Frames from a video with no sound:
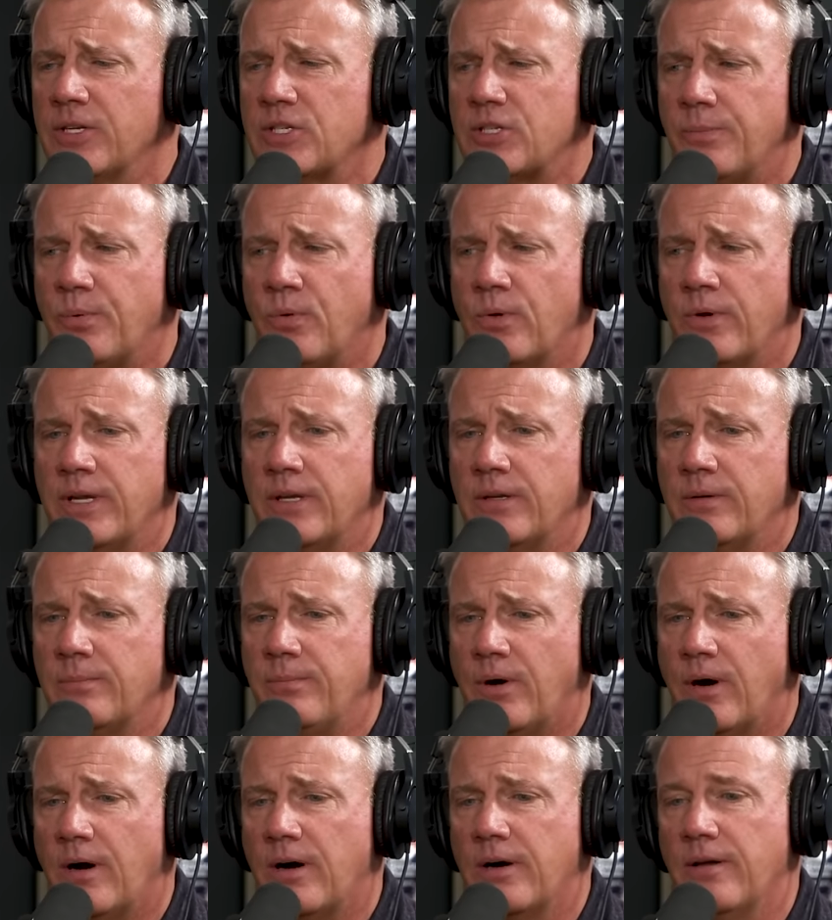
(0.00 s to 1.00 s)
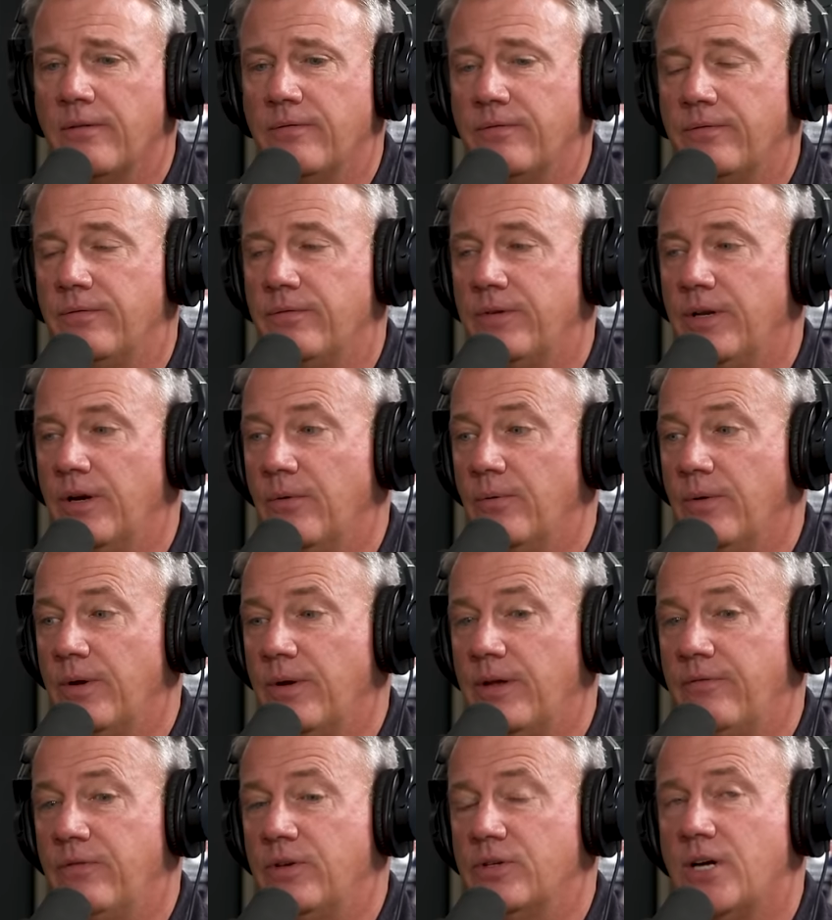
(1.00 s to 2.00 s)
the supporting part of, you know,
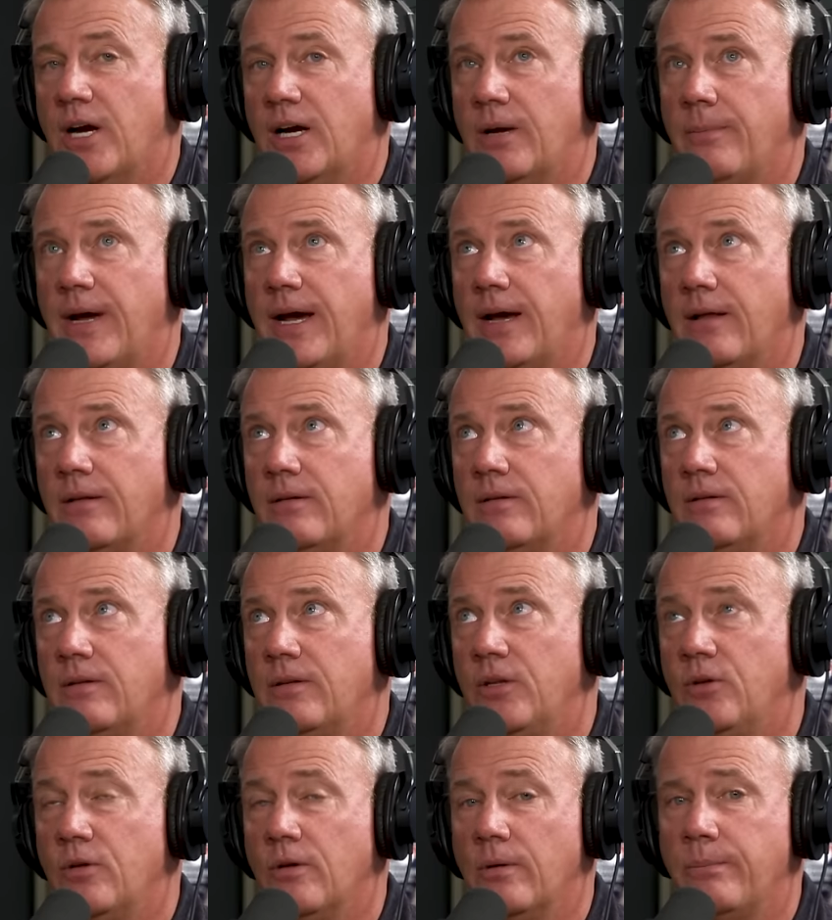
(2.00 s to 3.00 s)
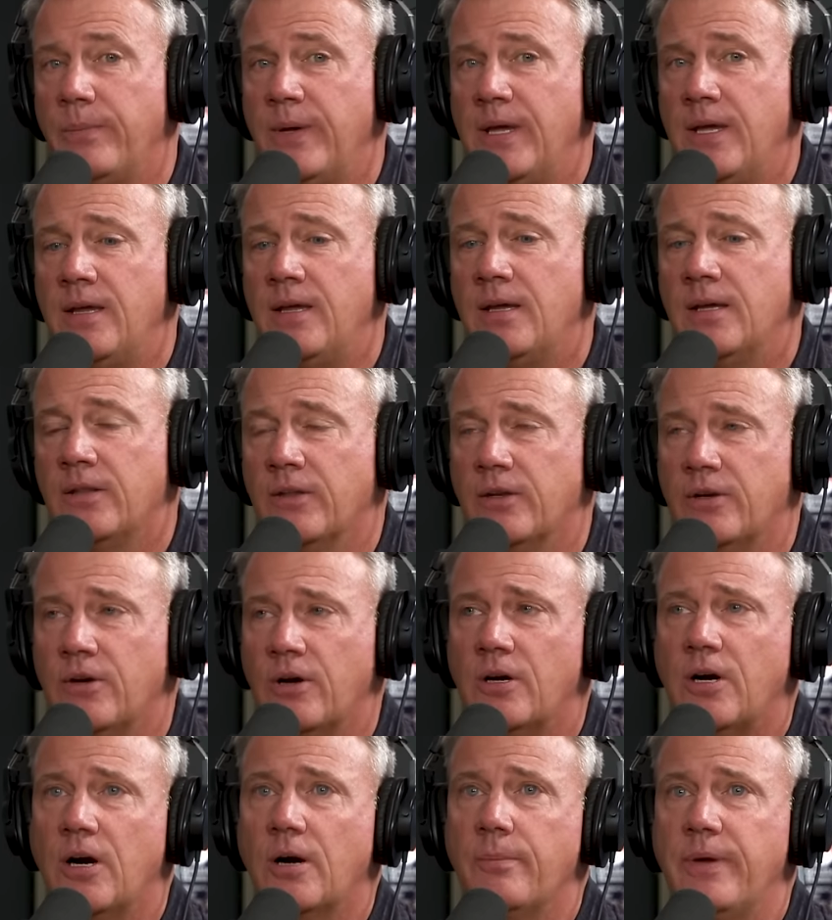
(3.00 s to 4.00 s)
if you talk about UMP and the
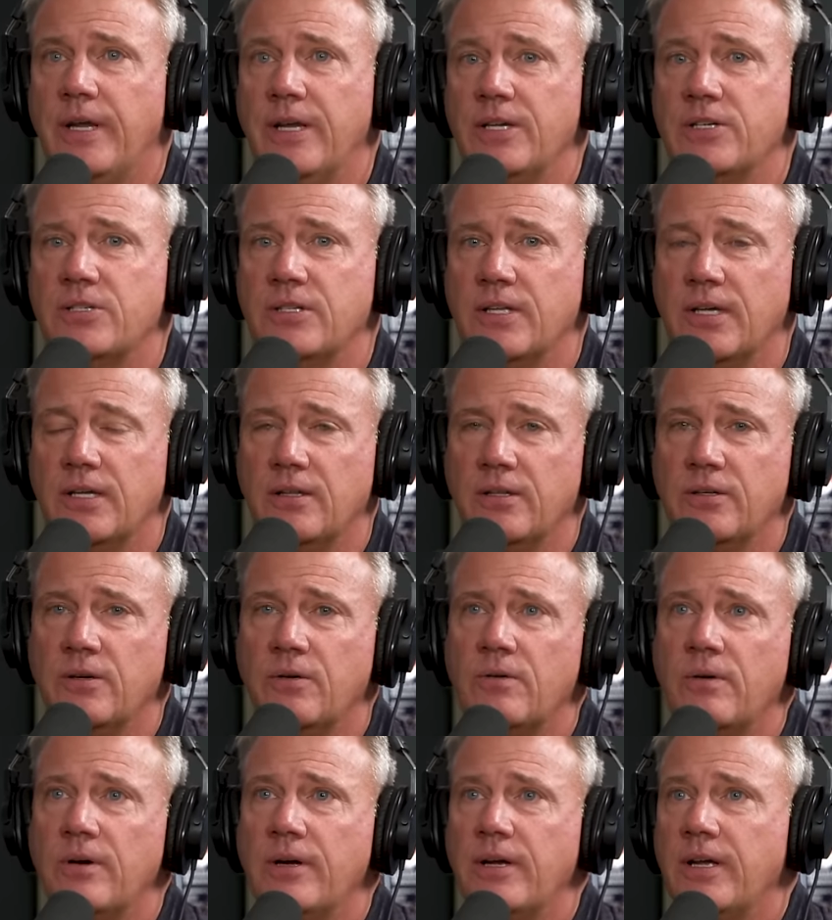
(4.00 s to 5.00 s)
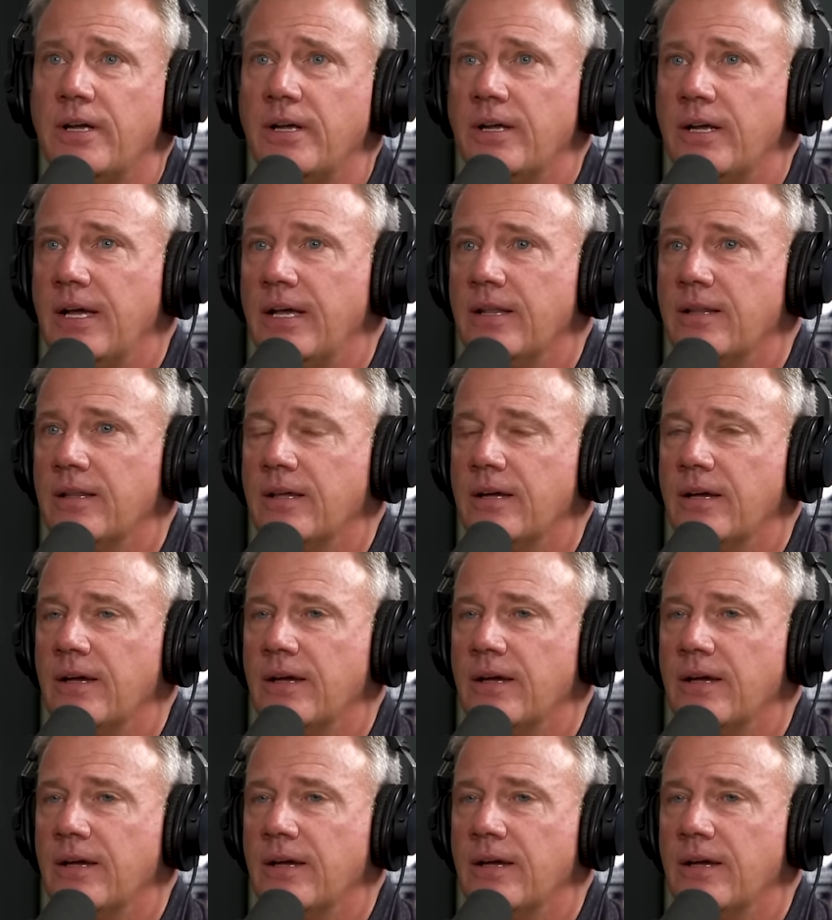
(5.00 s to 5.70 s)
dirt car piece, the Illinois and